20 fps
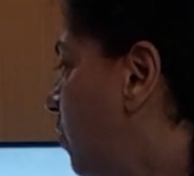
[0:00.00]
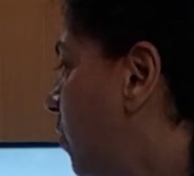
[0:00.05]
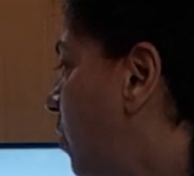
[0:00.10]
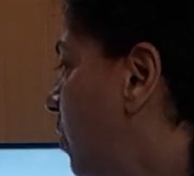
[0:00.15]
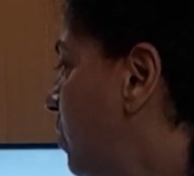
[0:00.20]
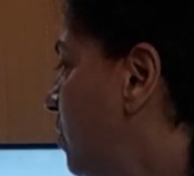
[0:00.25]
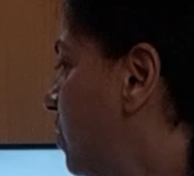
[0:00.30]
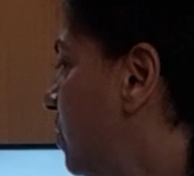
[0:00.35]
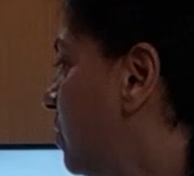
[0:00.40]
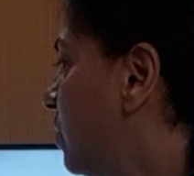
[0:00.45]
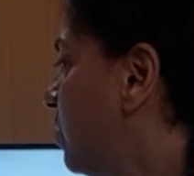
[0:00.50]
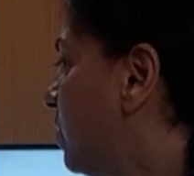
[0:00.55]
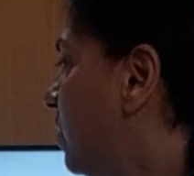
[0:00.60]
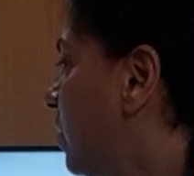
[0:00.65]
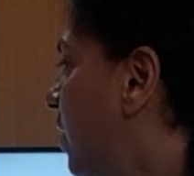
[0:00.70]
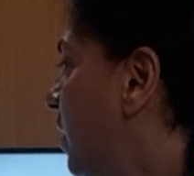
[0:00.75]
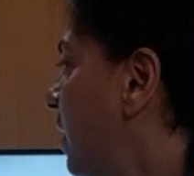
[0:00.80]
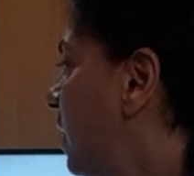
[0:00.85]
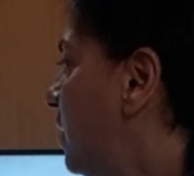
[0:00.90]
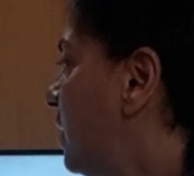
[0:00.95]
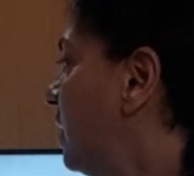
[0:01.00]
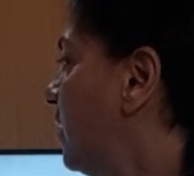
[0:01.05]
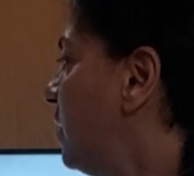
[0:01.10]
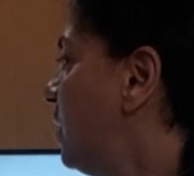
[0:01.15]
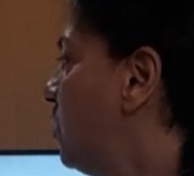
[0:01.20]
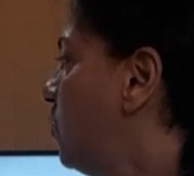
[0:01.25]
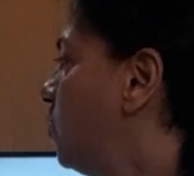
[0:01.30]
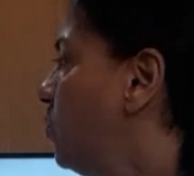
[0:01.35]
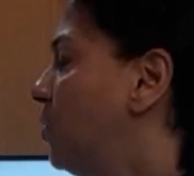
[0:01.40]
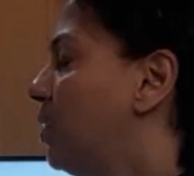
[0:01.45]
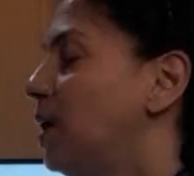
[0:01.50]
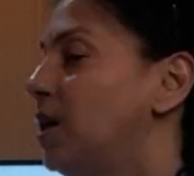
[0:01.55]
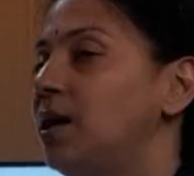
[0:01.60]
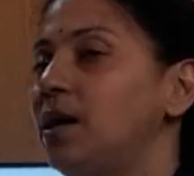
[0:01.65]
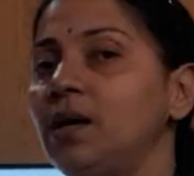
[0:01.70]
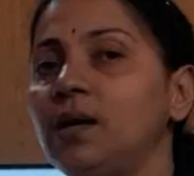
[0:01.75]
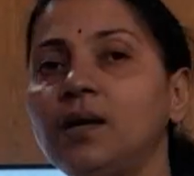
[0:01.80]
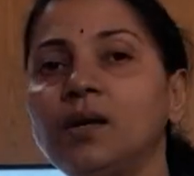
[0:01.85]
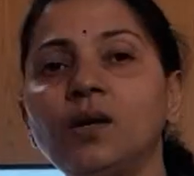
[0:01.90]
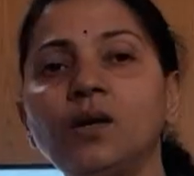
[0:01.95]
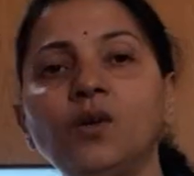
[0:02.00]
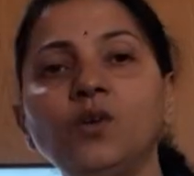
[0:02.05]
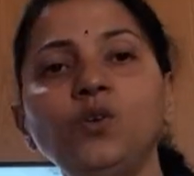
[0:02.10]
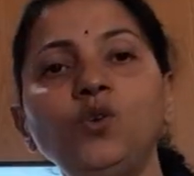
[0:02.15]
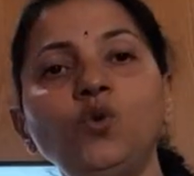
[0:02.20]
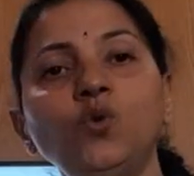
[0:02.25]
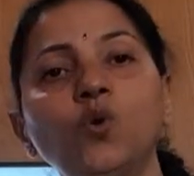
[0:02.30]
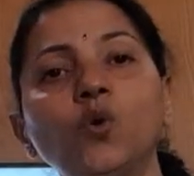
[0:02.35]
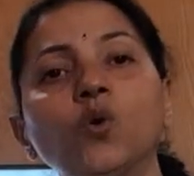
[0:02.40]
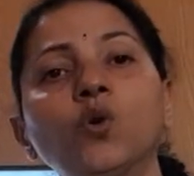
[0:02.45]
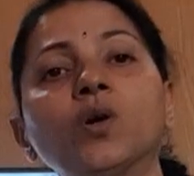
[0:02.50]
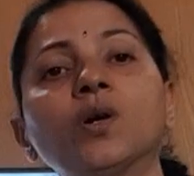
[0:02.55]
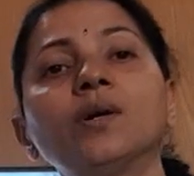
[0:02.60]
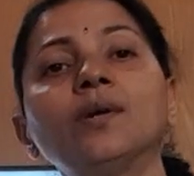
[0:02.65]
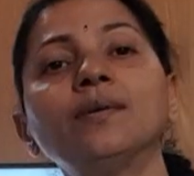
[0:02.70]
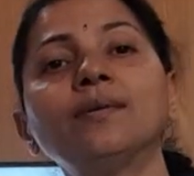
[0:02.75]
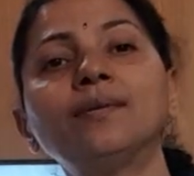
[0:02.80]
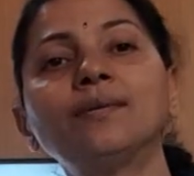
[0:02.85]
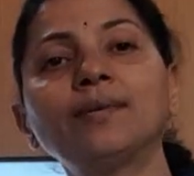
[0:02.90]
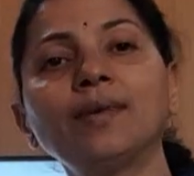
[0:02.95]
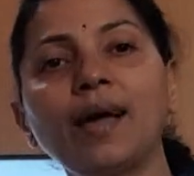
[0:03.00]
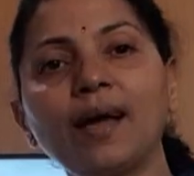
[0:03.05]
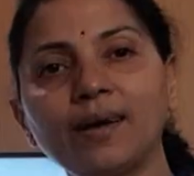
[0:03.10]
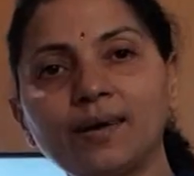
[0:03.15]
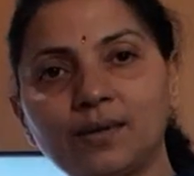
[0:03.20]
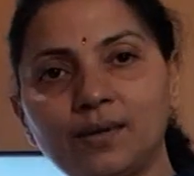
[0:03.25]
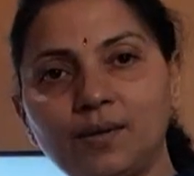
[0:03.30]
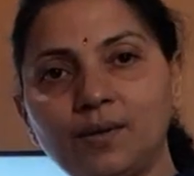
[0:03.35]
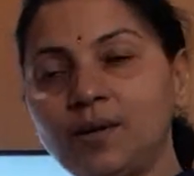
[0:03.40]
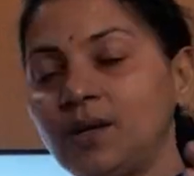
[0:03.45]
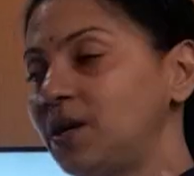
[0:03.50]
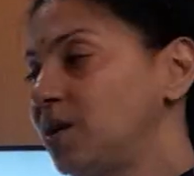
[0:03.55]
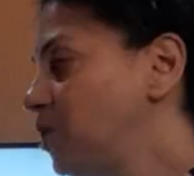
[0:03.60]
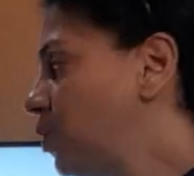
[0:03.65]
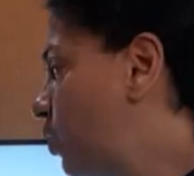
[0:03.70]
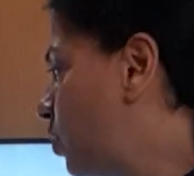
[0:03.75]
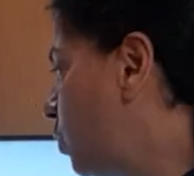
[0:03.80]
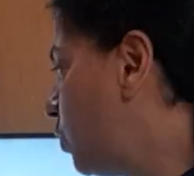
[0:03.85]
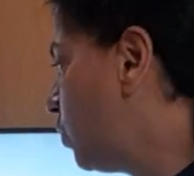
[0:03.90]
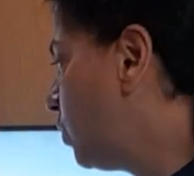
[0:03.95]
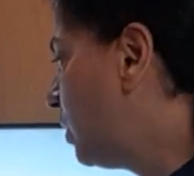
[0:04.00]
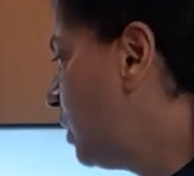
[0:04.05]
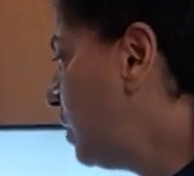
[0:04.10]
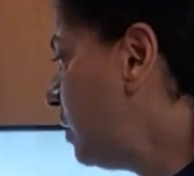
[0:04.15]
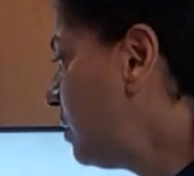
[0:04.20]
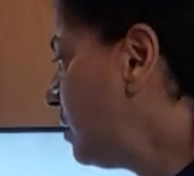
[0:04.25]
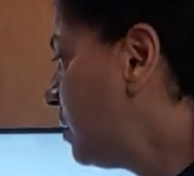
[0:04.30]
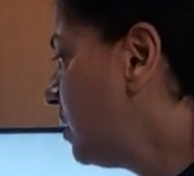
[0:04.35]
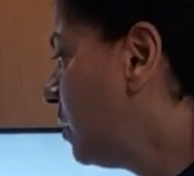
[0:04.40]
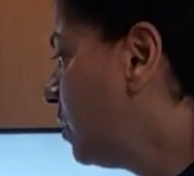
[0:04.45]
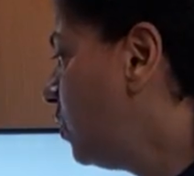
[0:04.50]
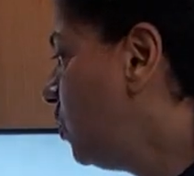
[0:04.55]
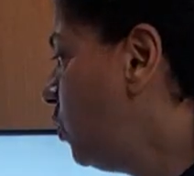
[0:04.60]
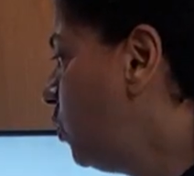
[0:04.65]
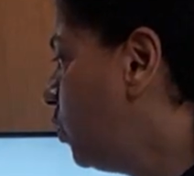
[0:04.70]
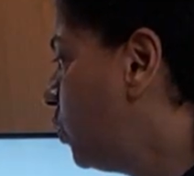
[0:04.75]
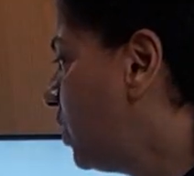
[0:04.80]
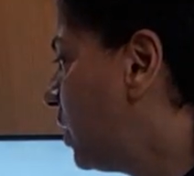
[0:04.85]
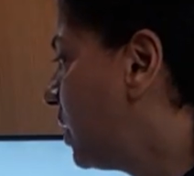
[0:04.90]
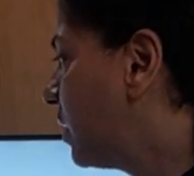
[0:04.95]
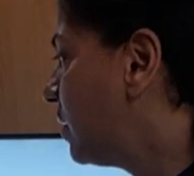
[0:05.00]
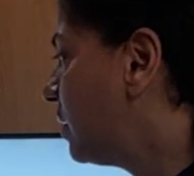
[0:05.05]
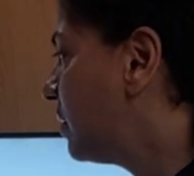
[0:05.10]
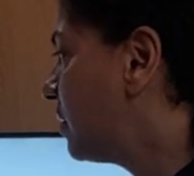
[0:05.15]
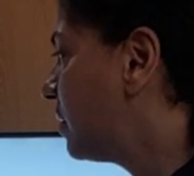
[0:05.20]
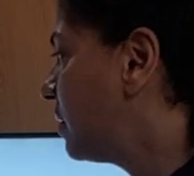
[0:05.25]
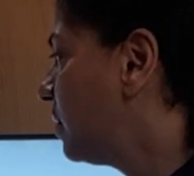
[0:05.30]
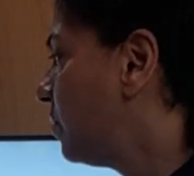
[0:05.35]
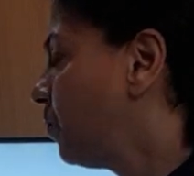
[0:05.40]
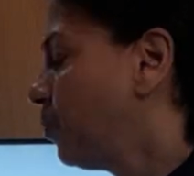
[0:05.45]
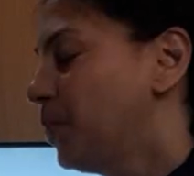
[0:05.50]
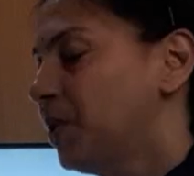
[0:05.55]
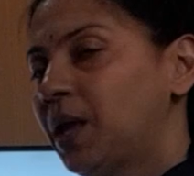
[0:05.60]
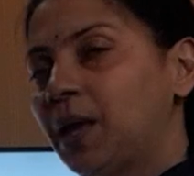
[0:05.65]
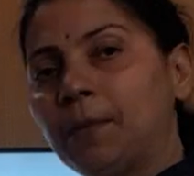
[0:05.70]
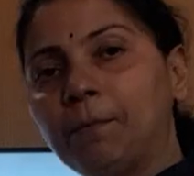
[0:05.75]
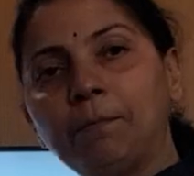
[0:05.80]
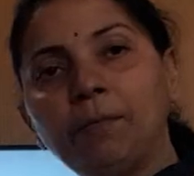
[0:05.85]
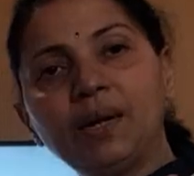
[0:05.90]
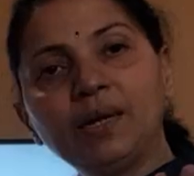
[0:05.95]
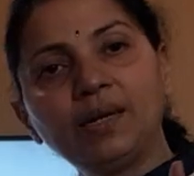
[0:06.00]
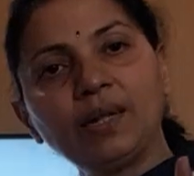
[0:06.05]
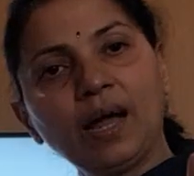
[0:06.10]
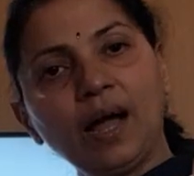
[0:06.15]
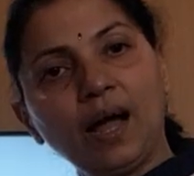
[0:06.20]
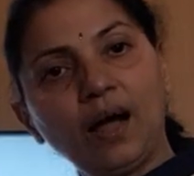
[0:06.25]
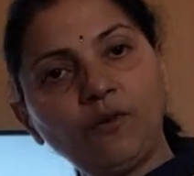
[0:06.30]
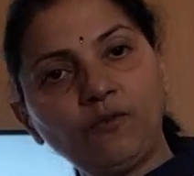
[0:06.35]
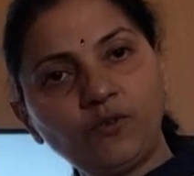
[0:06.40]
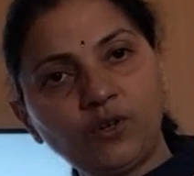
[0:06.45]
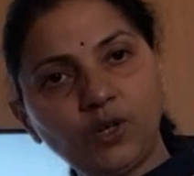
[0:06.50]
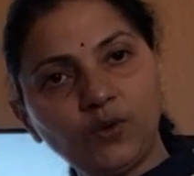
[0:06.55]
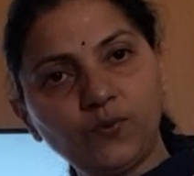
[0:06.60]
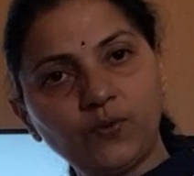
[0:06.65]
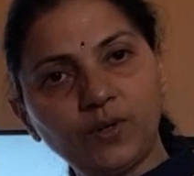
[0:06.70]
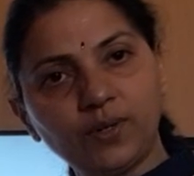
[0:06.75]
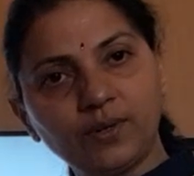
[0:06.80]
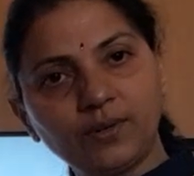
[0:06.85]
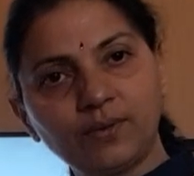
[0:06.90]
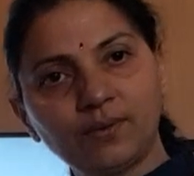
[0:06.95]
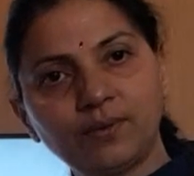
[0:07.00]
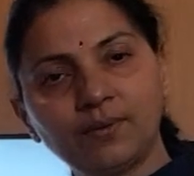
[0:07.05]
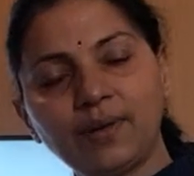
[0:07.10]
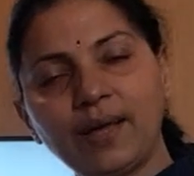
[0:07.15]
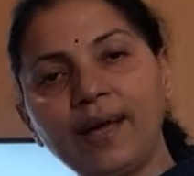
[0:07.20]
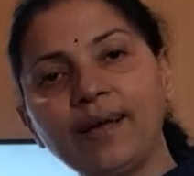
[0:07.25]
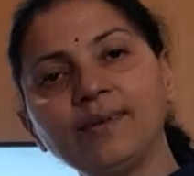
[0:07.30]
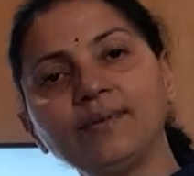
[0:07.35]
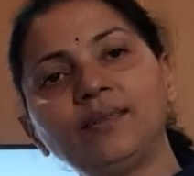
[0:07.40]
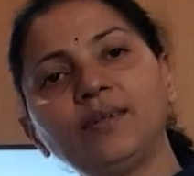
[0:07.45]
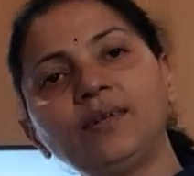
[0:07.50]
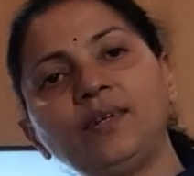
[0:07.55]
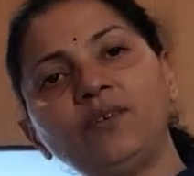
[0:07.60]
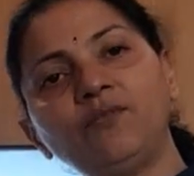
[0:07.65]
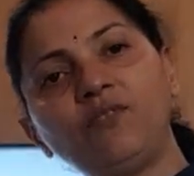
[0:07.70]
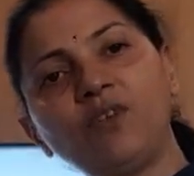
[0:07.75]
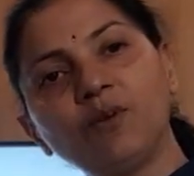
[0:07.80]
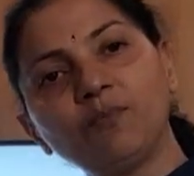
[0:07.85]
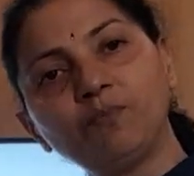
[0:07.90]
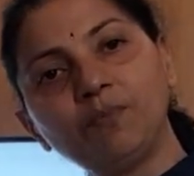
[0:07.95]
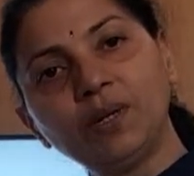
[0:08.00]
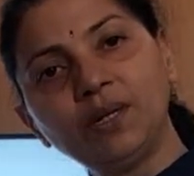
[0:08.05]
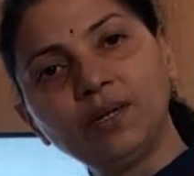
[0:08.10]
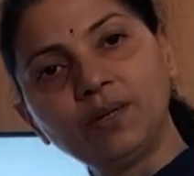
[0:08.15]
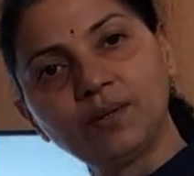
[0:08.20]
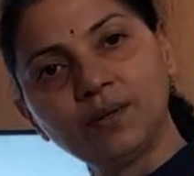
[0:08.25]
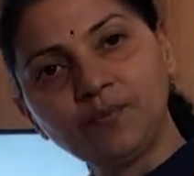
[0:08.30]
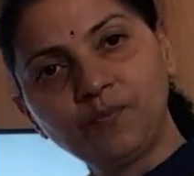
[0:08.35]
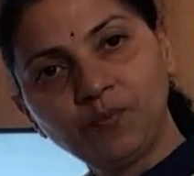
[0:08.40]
was connected to the yolk sac through this urachus. But afterwards, as the development